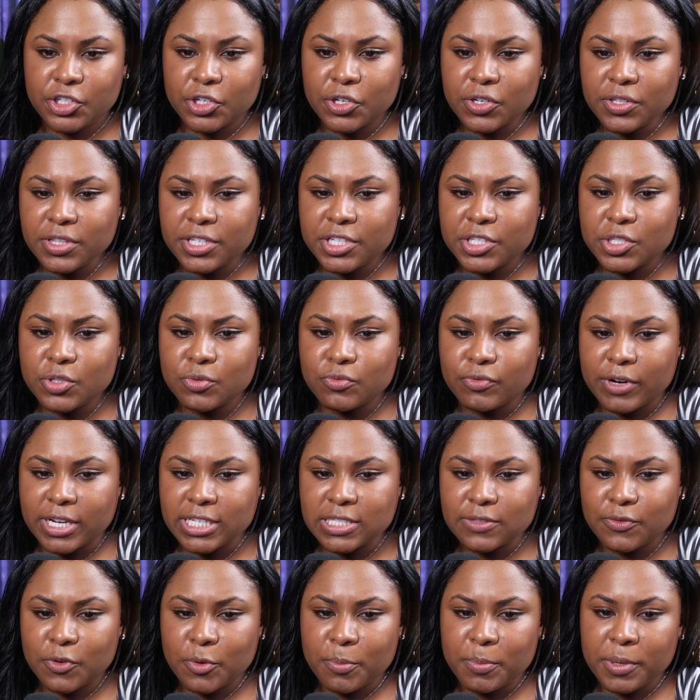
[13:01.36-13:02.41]
During these
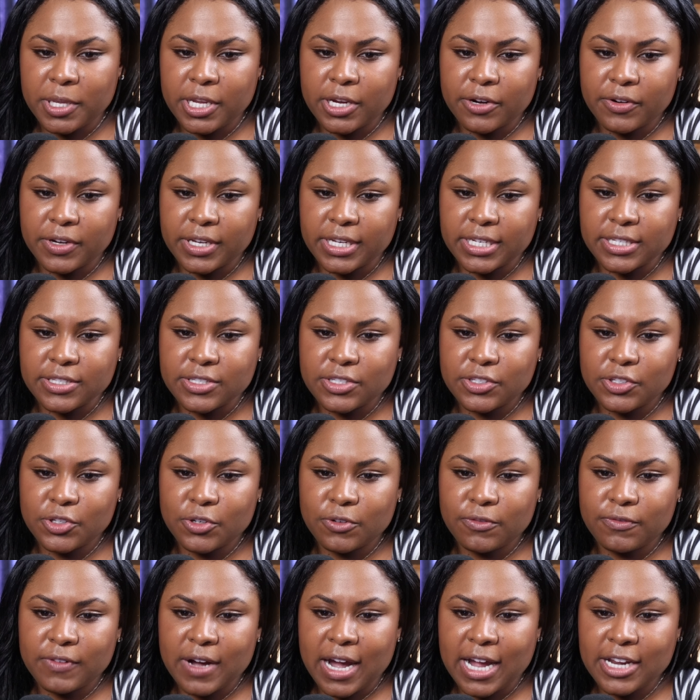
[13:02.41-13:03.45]
restful periods,
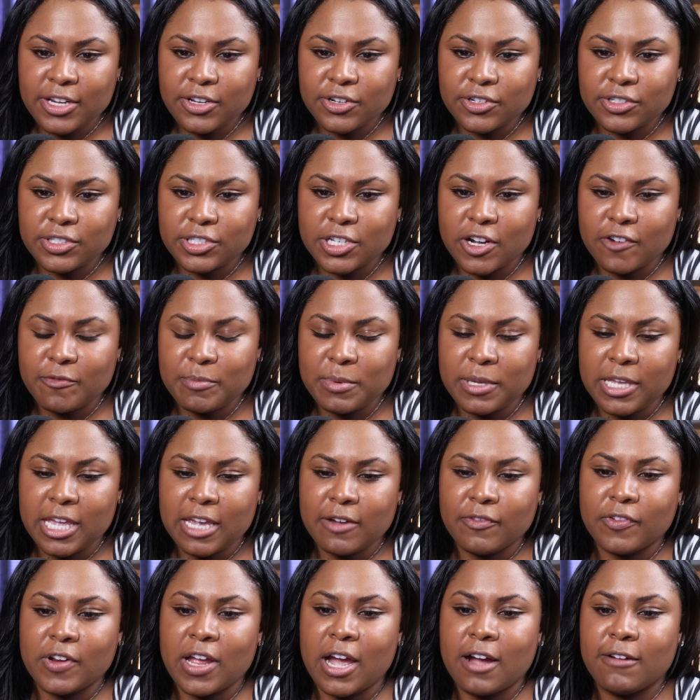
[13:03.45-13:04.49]
you'll find yourself being
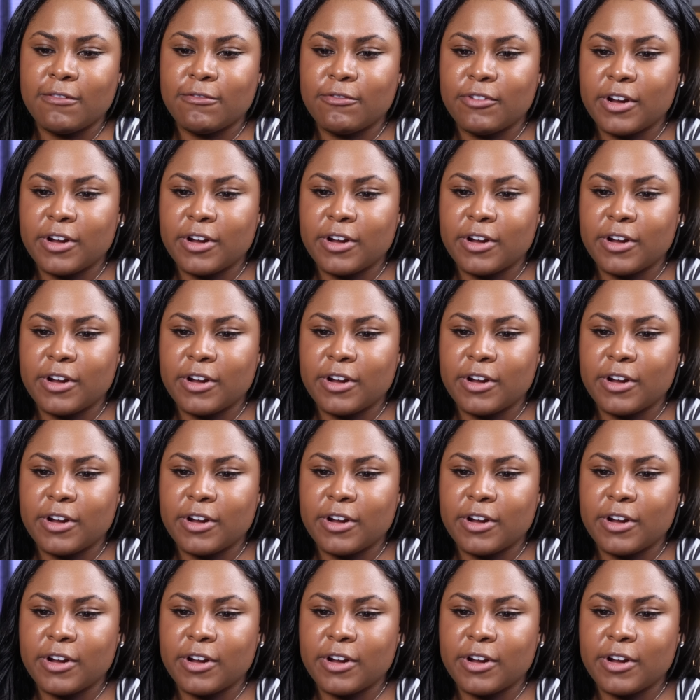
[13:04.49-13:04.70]
able to have